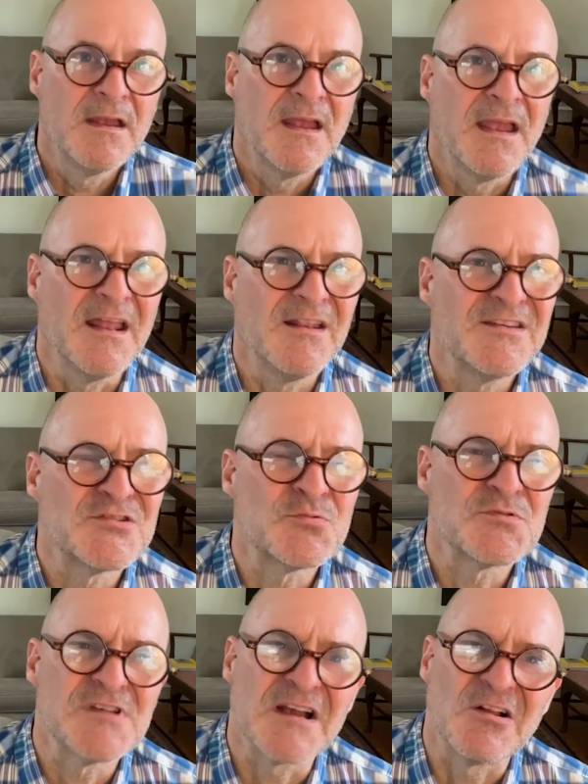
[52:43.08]
And this
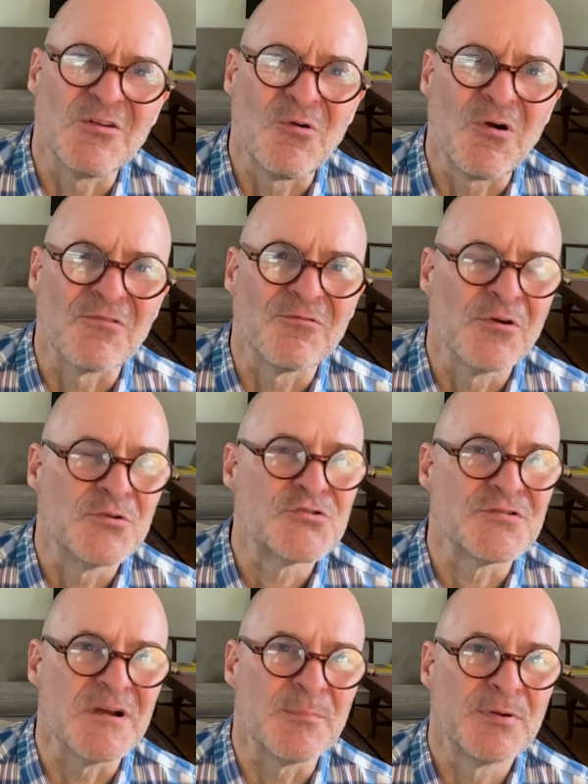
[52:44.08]
was like a long road
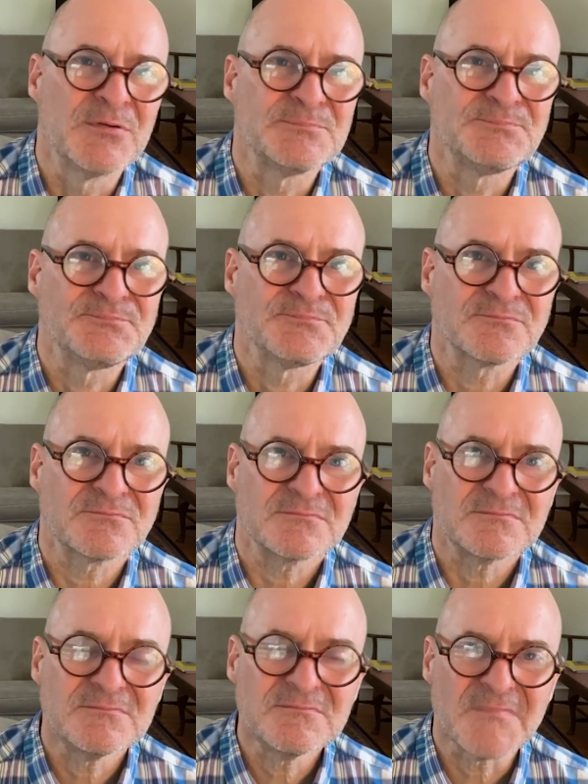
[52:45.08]
trip.
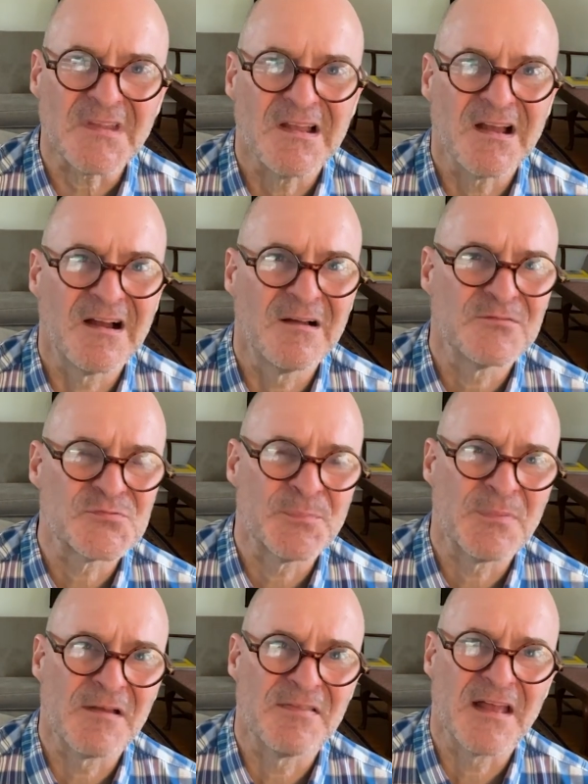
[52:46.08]
I
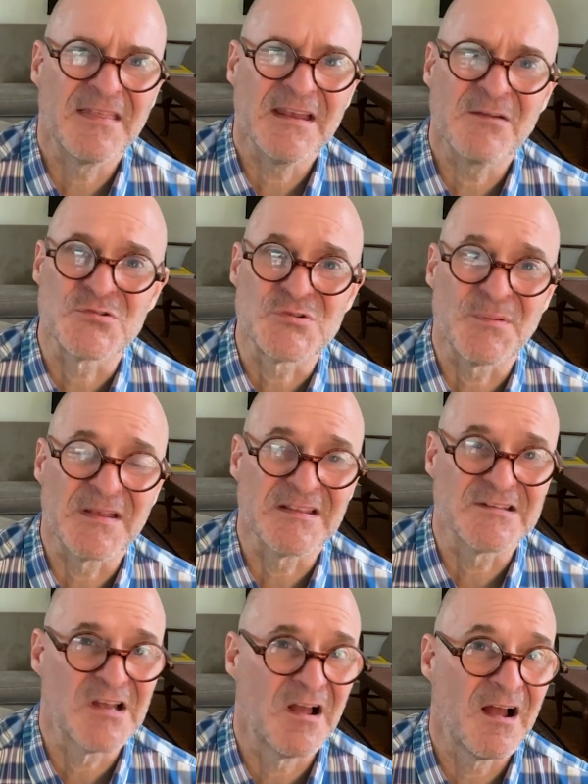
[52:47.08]
think it was at the
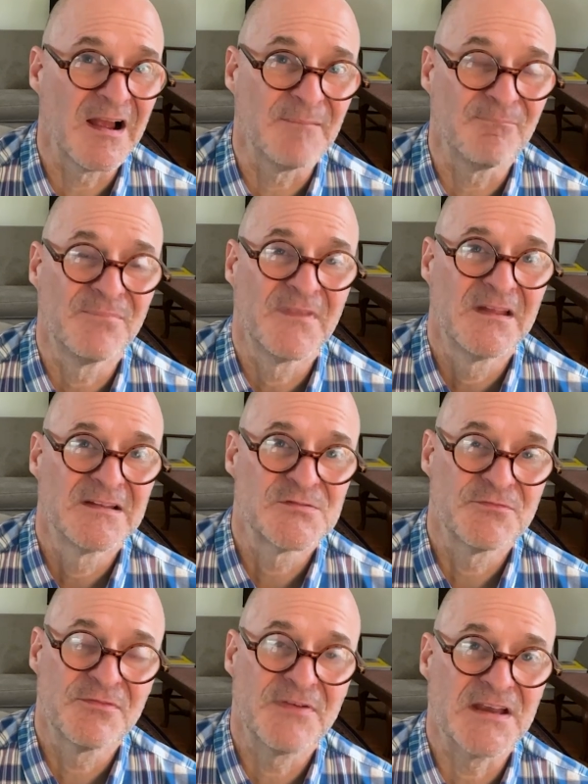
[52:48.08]
time, it's
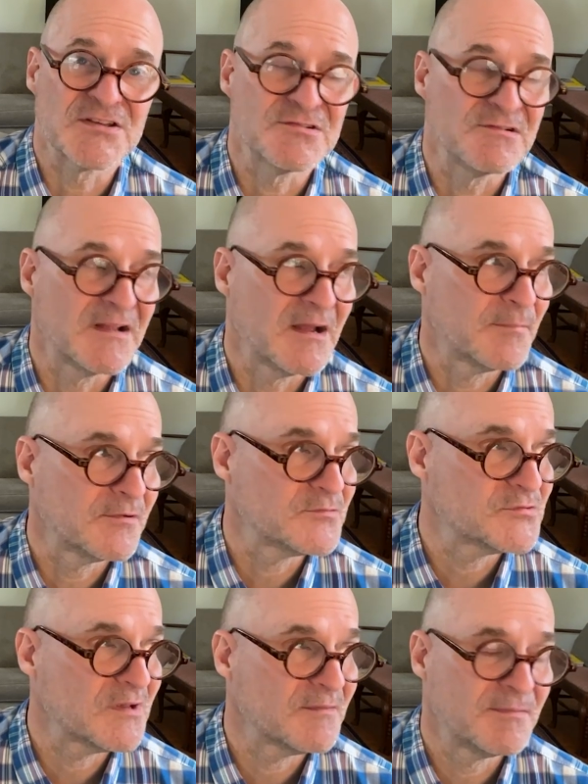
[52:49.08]
faster now, but it
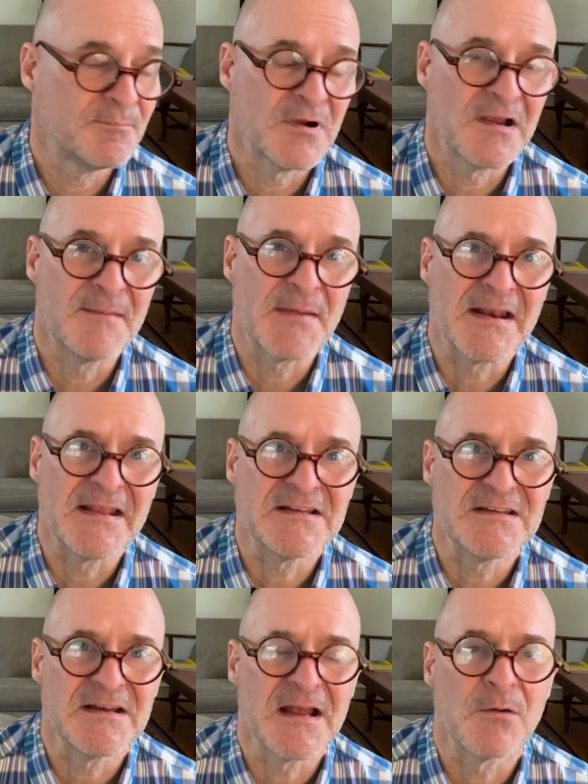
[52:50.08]
was probably about
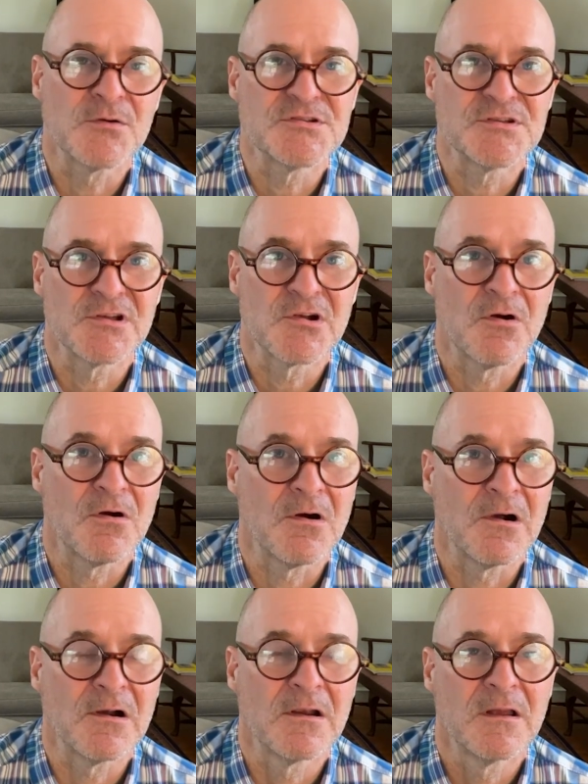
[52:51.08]
18 hours in the
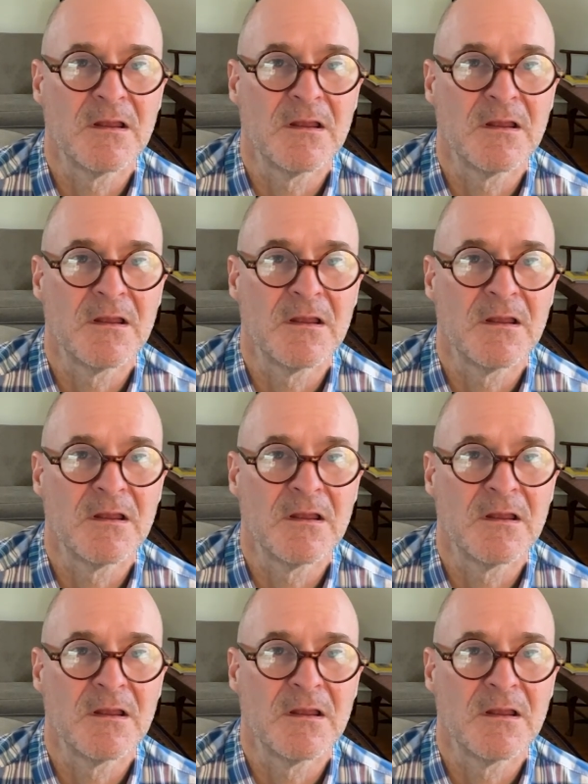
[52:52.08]
car.